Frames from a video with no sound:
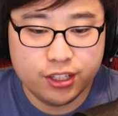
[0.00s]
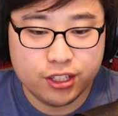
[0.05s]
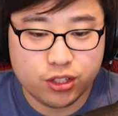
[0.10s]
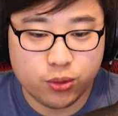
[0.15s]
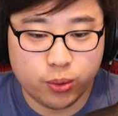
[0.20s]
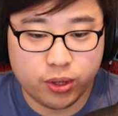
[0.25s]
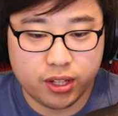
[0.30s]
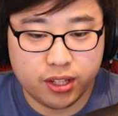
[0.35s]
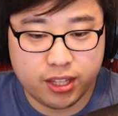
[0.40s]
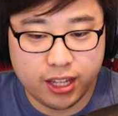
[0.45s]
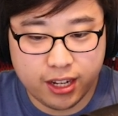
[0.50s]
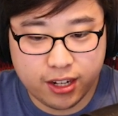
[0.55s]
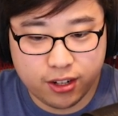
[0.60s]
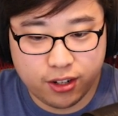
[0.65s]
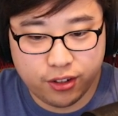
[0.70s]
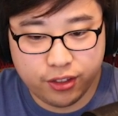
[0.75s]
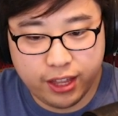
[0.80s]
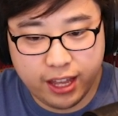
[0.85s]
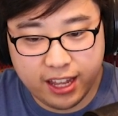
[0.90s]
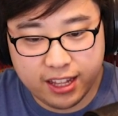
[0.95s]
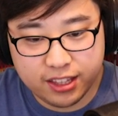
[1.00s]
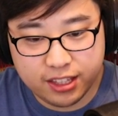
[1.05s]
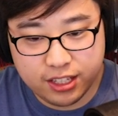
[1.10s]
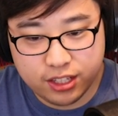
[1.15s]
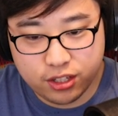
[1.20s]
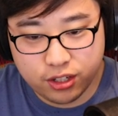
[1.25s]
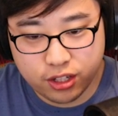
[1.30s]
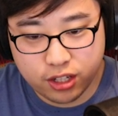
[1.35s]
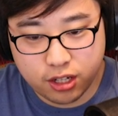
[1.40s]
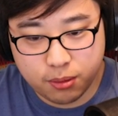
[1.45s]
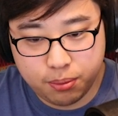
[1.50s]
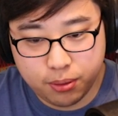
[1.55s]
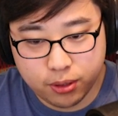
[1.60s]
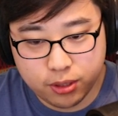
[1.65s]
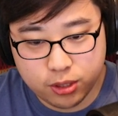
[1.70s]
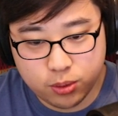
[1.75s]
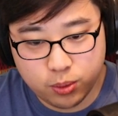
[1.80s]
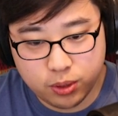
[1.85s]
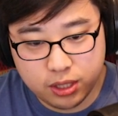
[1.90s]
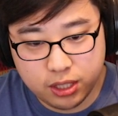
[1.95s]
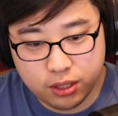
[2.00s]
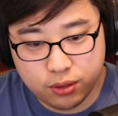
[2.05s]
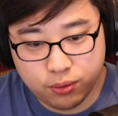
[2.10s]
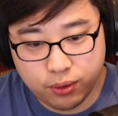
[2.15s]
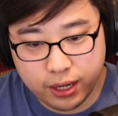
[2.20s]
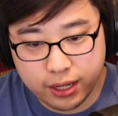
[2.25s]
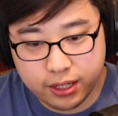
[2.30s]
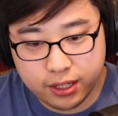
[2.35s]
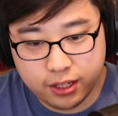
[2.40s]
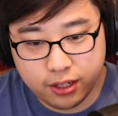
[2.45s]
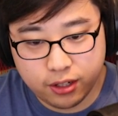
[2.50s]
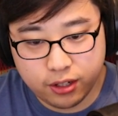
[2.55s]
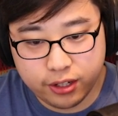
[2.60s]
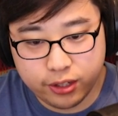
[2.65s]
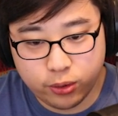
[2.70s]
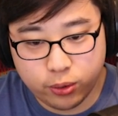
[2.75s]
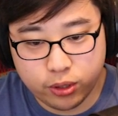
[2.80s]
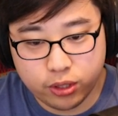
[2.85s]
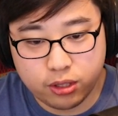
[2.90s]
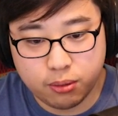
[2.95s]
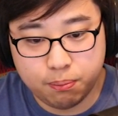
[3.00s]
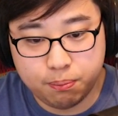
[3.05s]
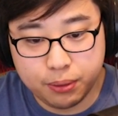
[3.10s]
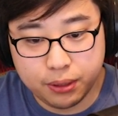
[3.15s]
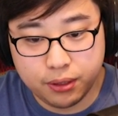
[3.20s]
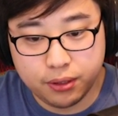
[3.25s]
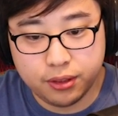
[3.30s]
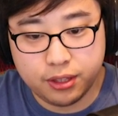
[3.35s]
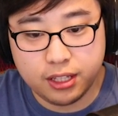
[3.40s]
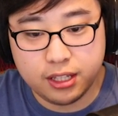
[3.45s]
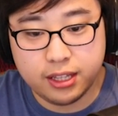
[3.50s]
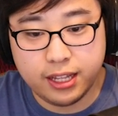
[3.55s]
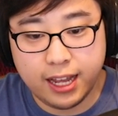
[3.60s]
So we're gonna take all that, and these are the components we need right here in order to build the